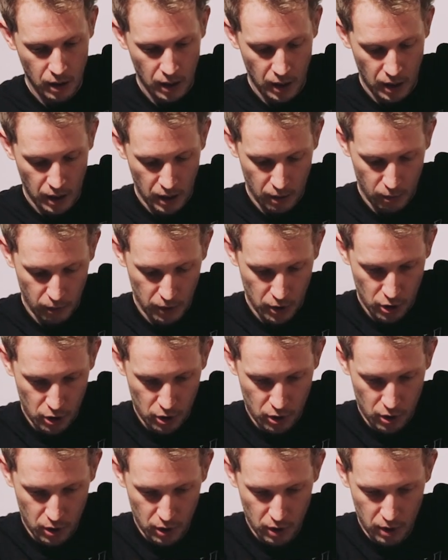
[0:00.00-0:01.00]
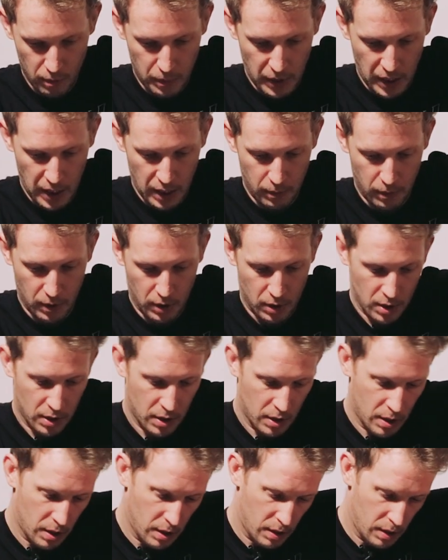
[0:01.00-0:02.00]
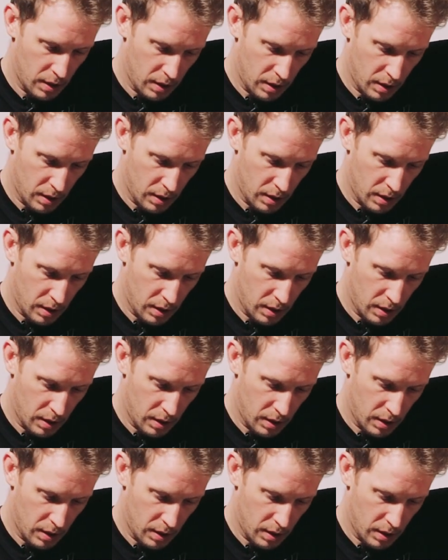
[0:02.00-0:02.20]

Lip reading: And we should be able to just